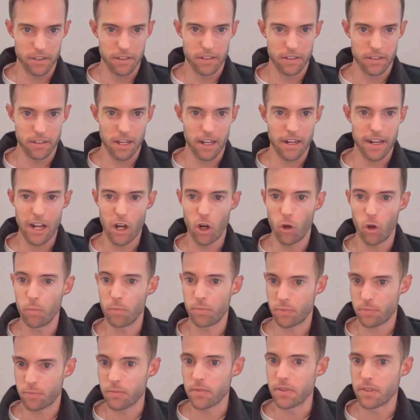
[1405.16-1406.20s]
can help
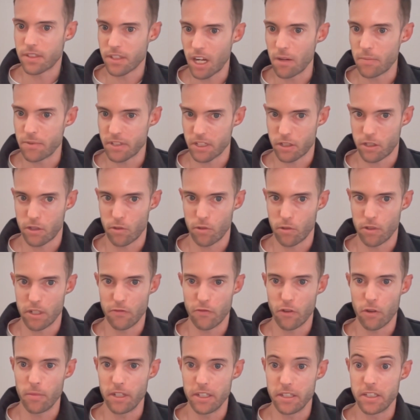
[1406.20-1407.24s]
cybersecurity
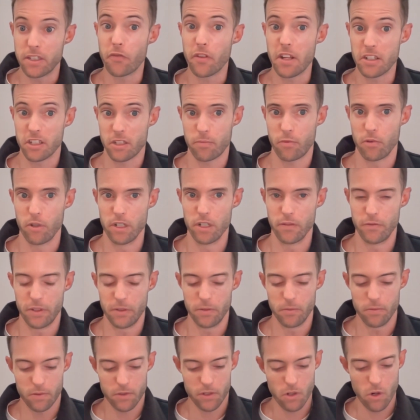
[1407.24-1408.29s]
from a defense point of view.
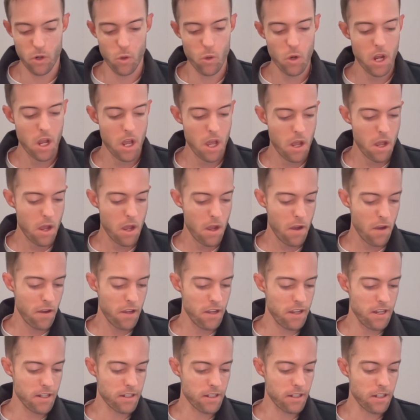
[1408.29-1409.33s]
So
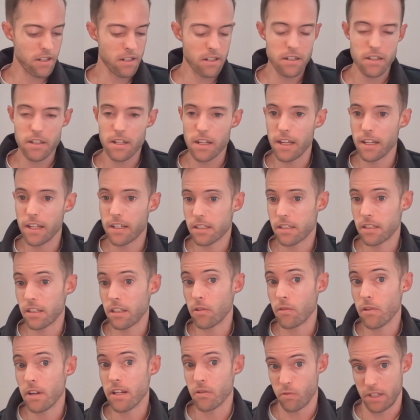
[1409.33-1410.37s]
it can
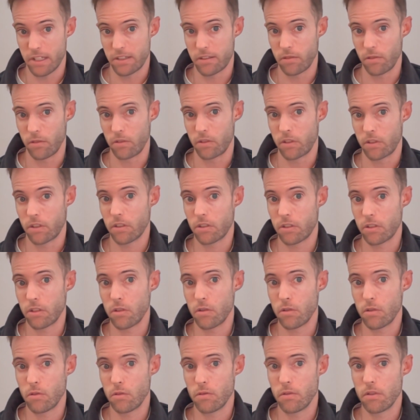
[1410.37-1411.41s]
accelerate research.
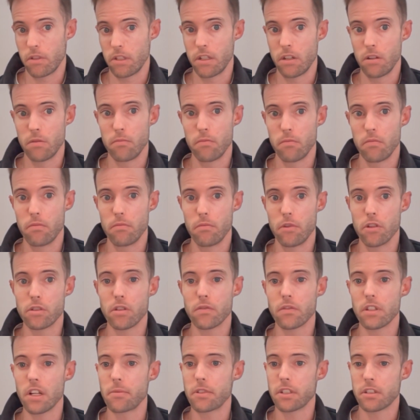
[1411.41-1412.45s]
So, most of
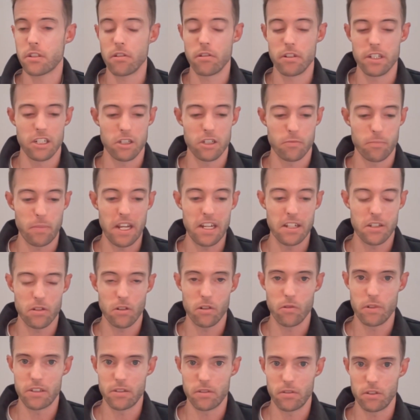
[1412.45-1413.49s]
cybersecurity is based on
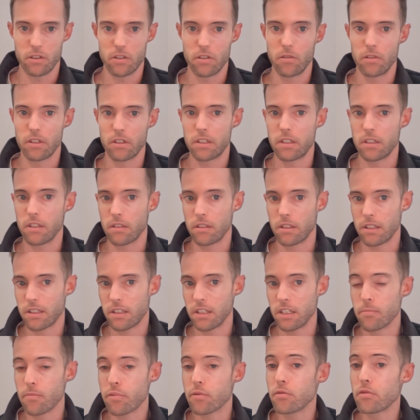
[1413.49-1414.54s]
research. So it can
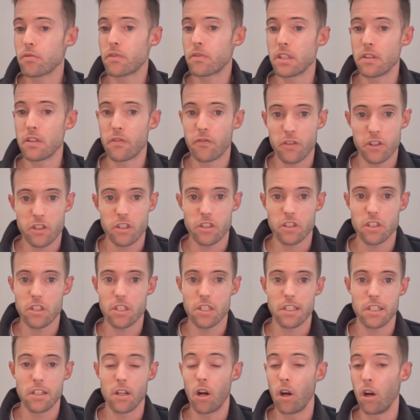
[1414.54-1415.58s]
improve the
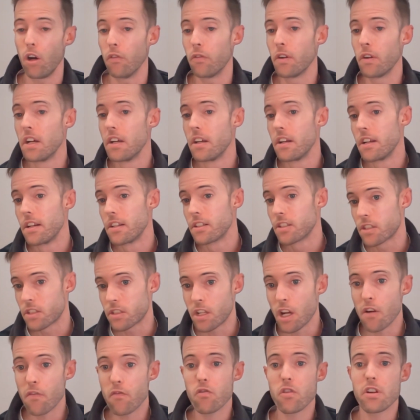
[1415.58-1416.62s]
efficiency of
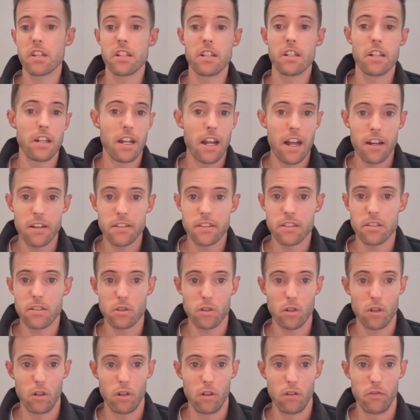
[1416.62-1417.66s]
discovery and analysis
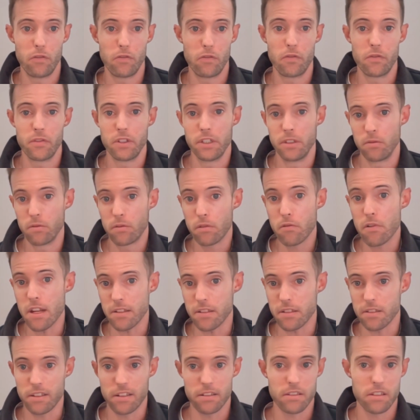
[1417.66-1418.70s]
of new
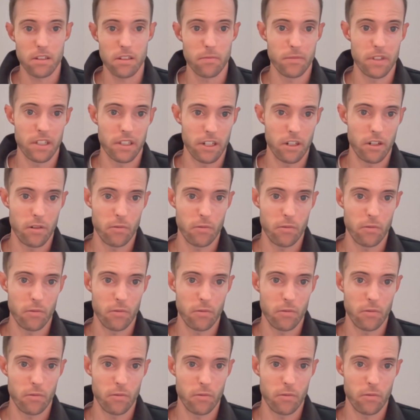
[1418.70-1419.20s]
threats. That's something that our